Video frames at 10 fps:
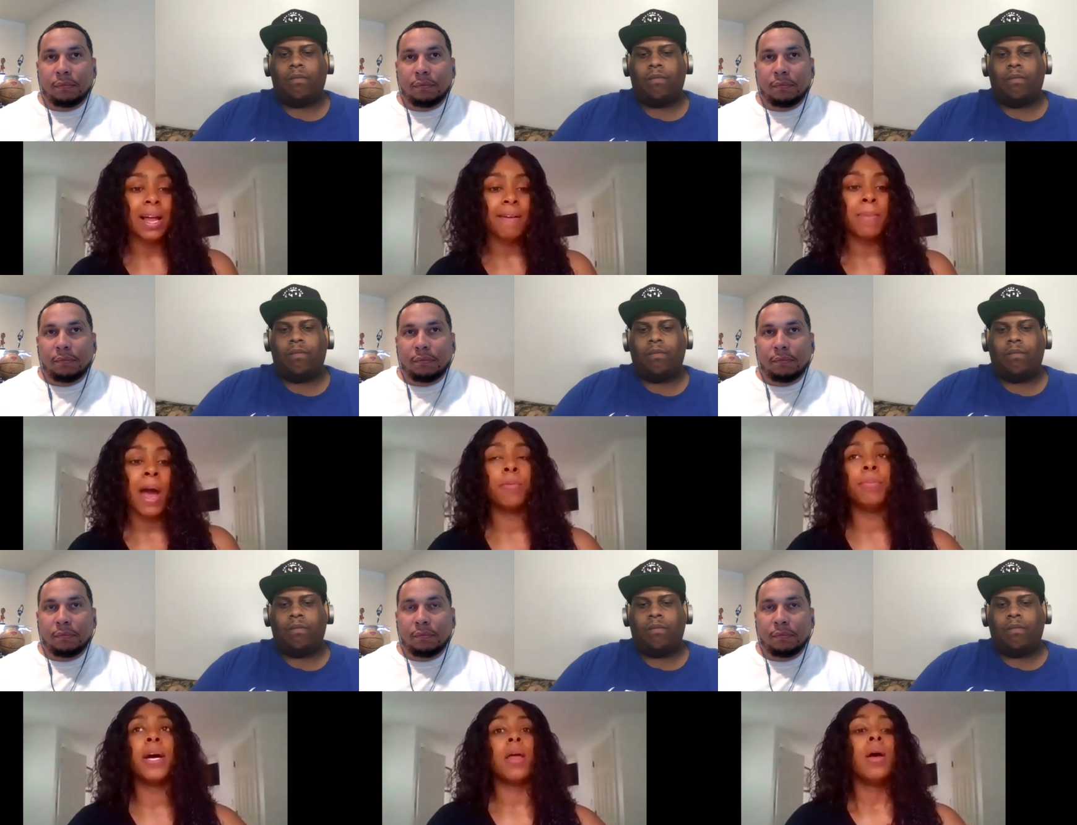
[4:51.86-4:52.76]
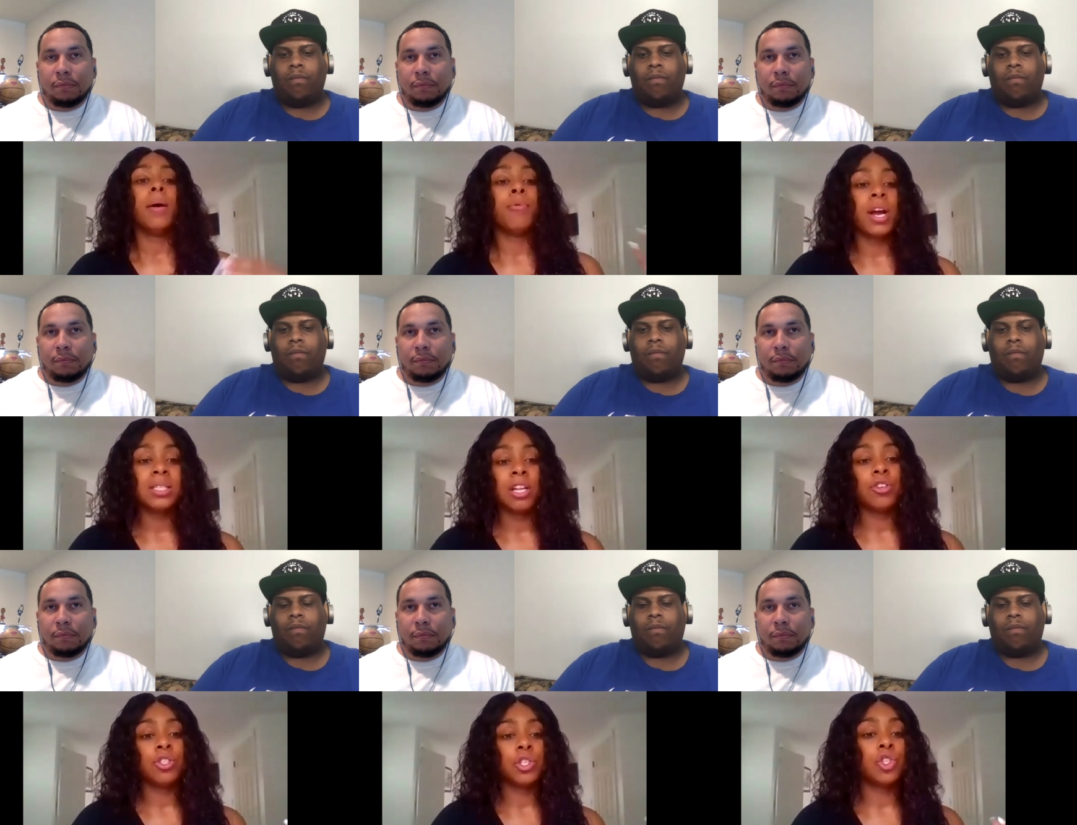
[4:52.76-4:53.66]
Speaker 1: Matter, but Breonna Taylor's
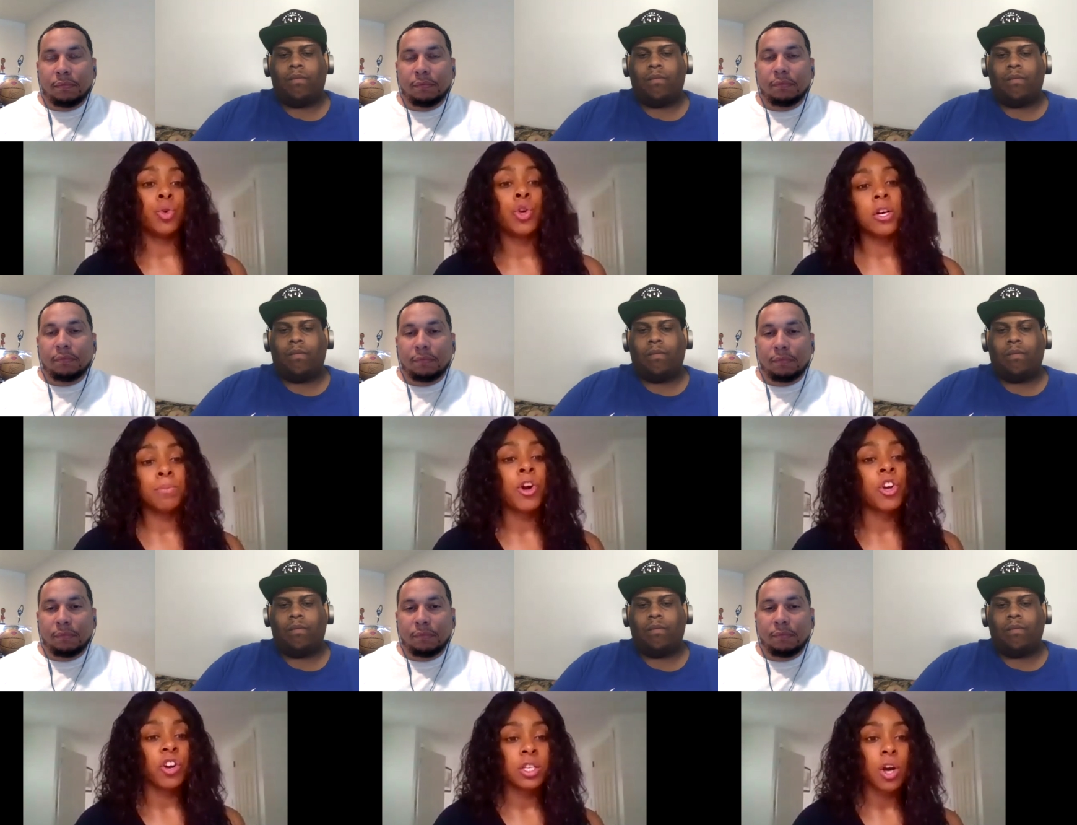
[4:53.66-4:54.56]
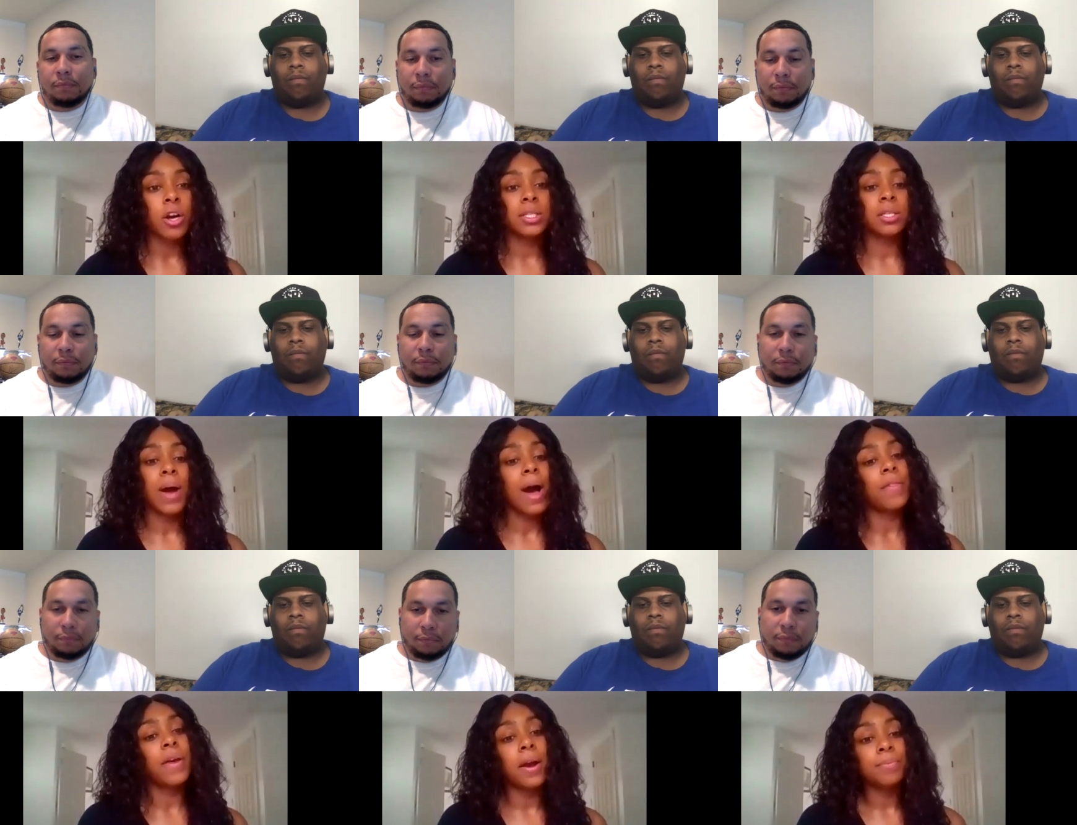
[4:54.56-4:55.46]
shooters, murderers are still out there
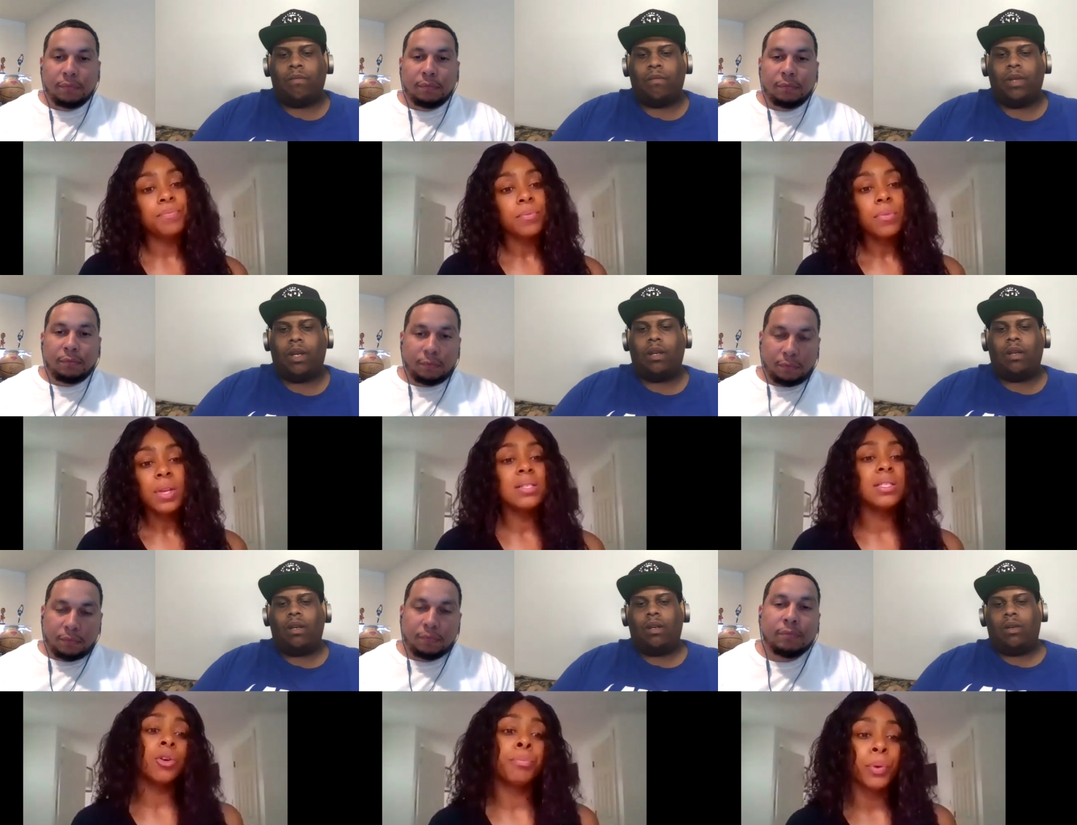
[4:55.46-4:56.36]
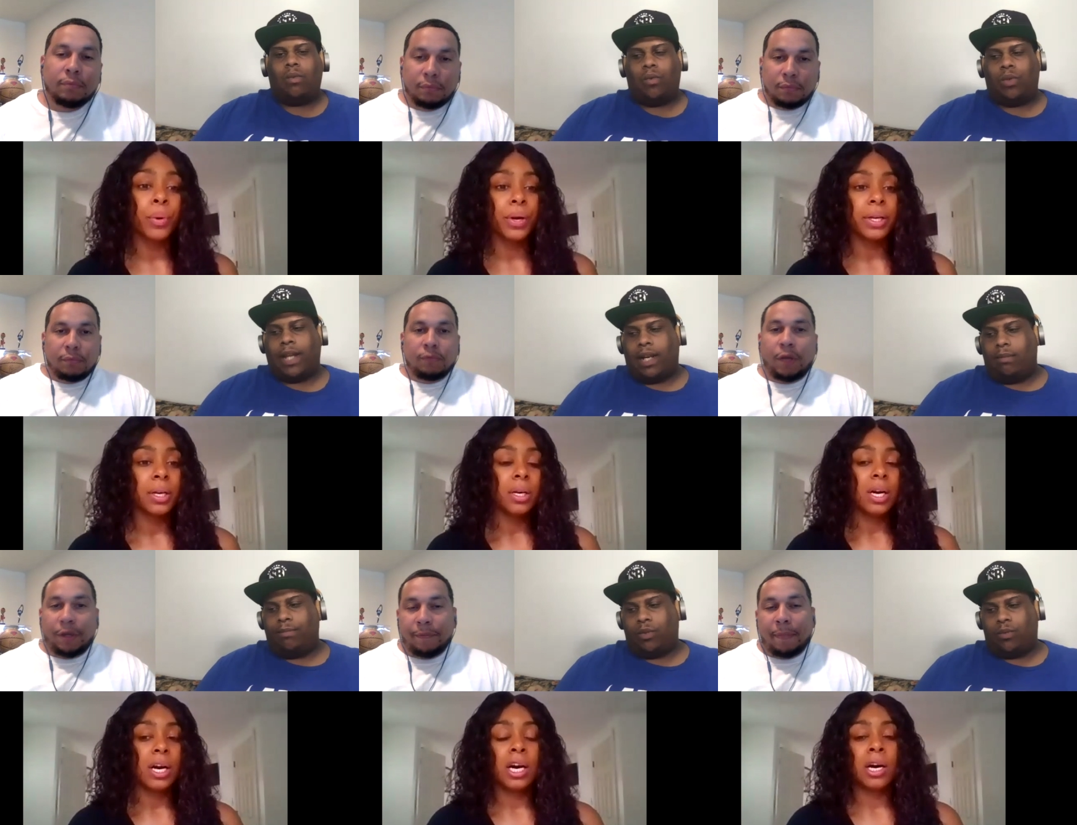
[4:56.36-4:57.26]
still yeah. employed. Well, that
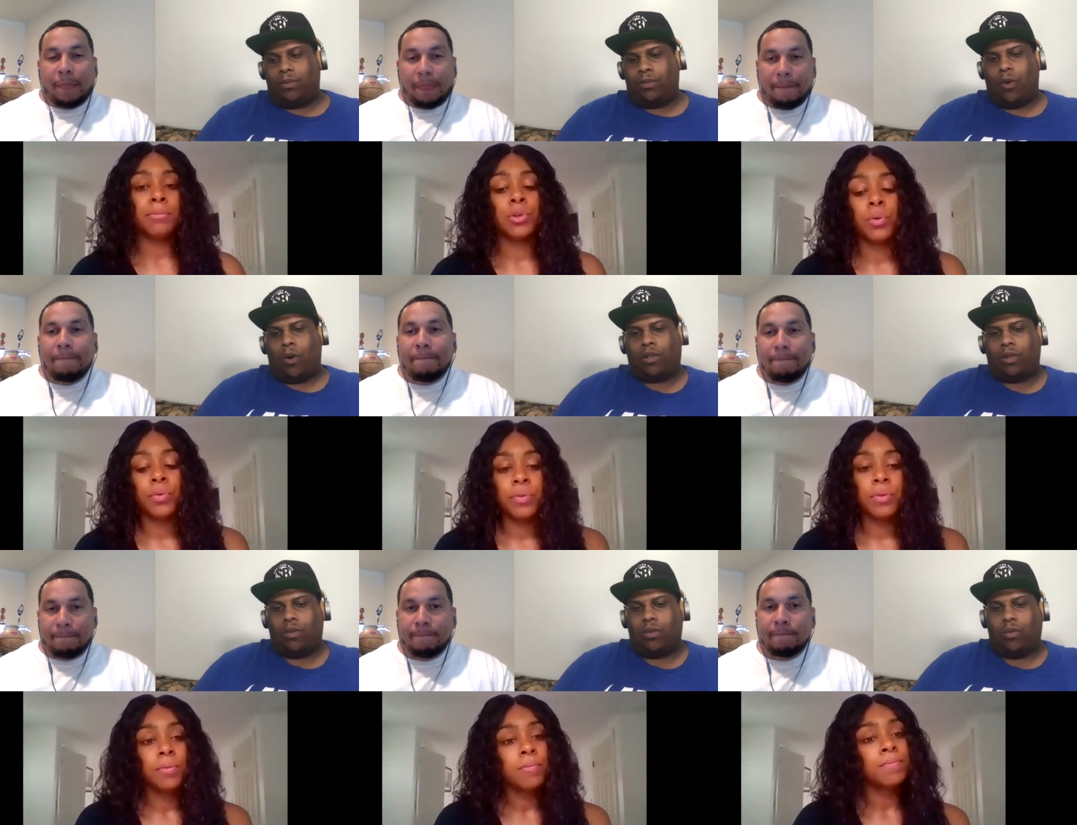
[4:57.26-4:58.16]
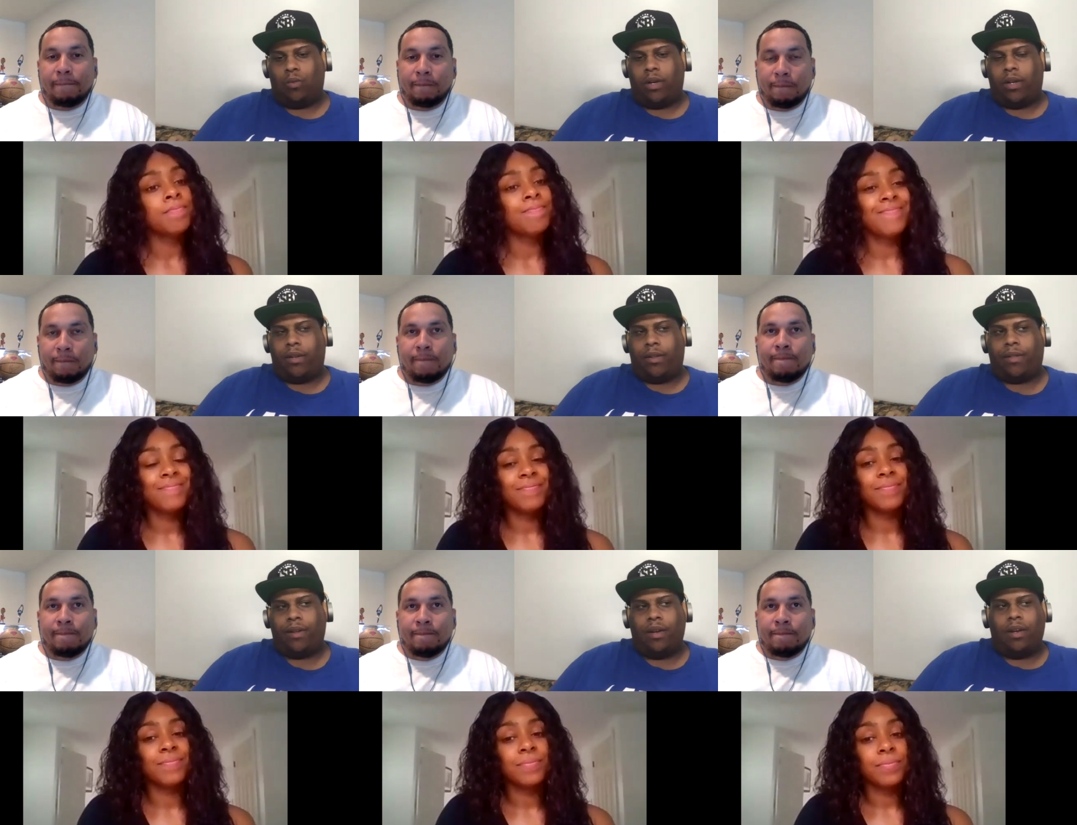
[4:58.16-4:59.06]
um, comes so,
Speaker 2: also with,
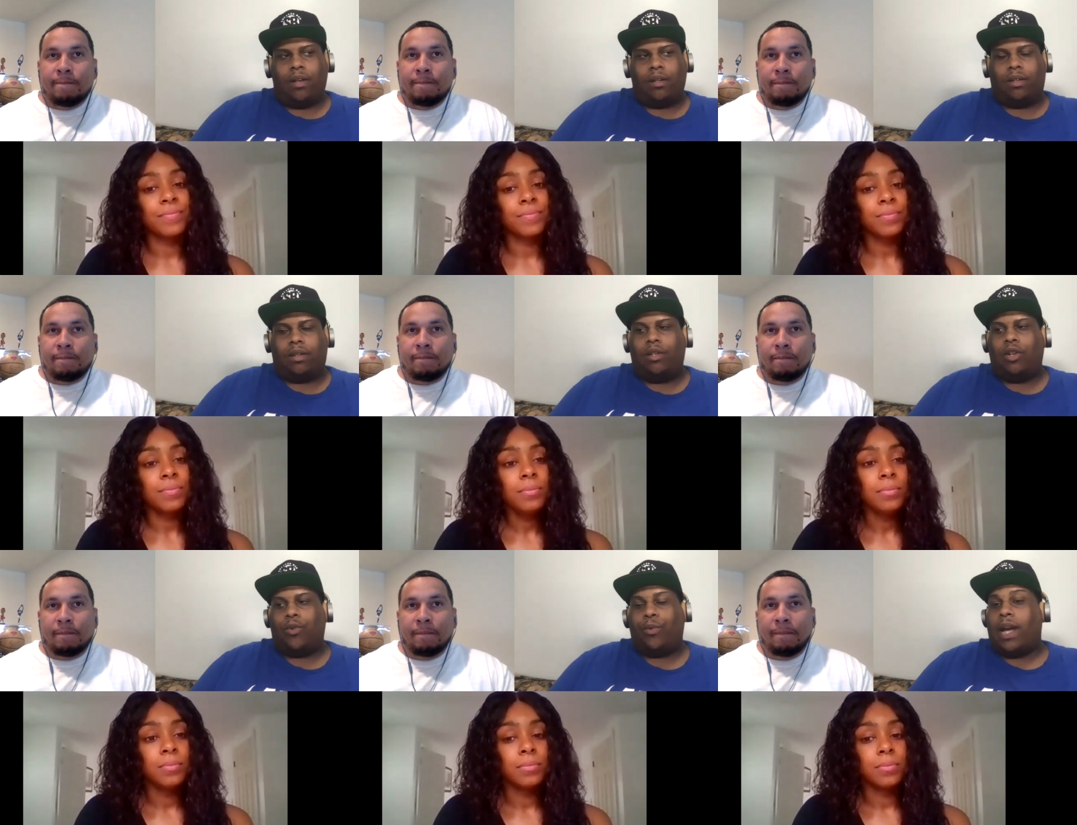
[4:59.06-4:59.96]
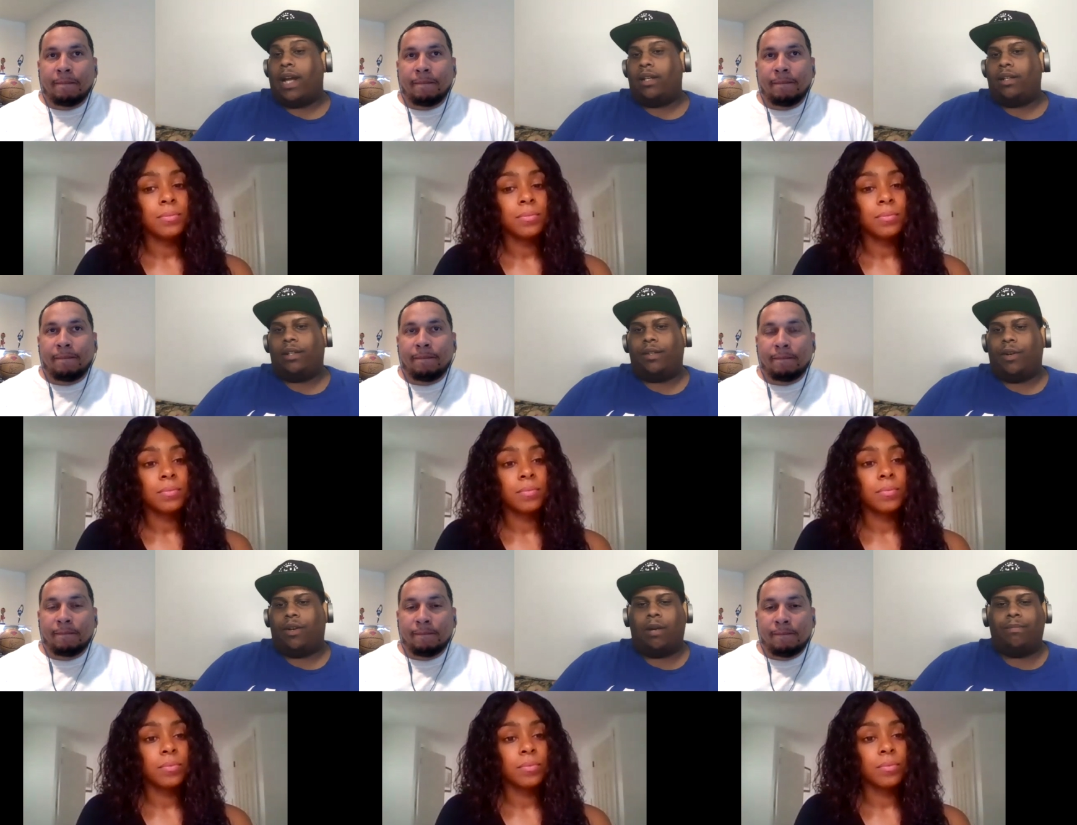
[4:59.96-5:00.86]
you know, we gotta, you know,